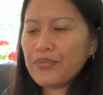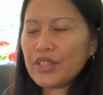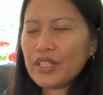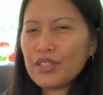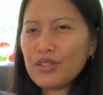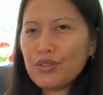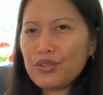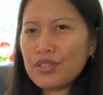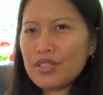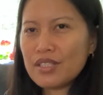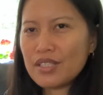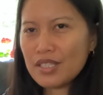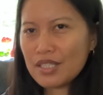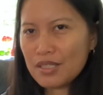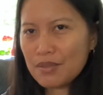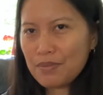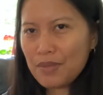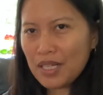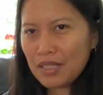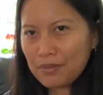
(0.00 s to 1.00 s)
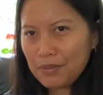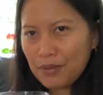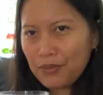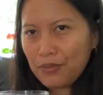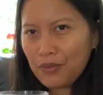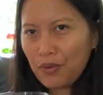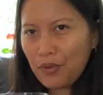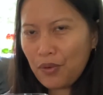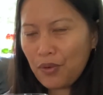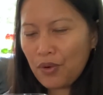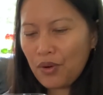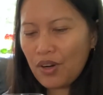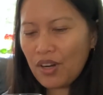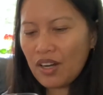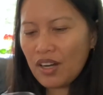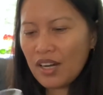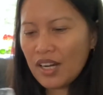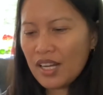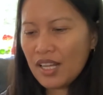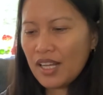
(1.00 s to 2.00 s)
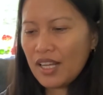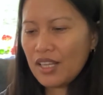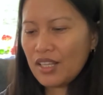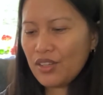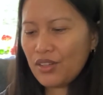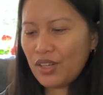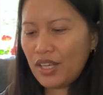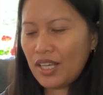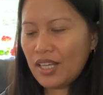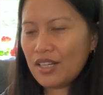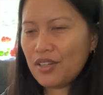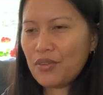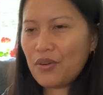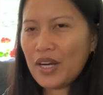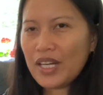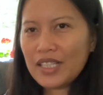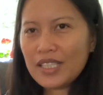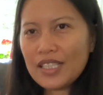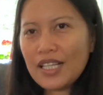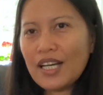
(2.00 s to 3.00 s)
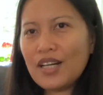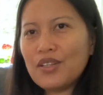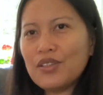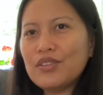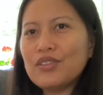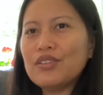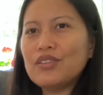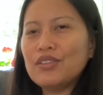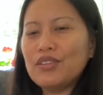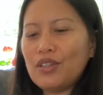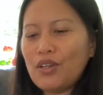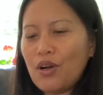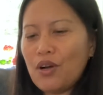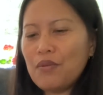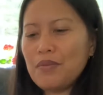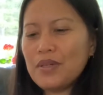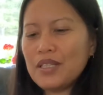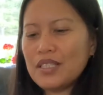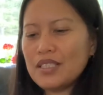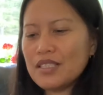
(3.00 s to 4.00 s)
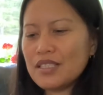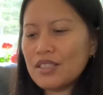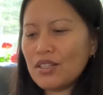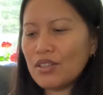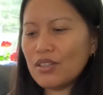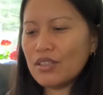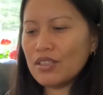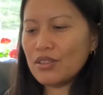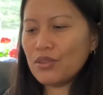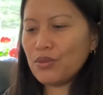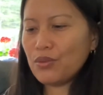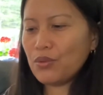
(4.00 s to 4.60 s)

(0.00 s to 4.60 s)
uses this mug before, you can write down on the comments on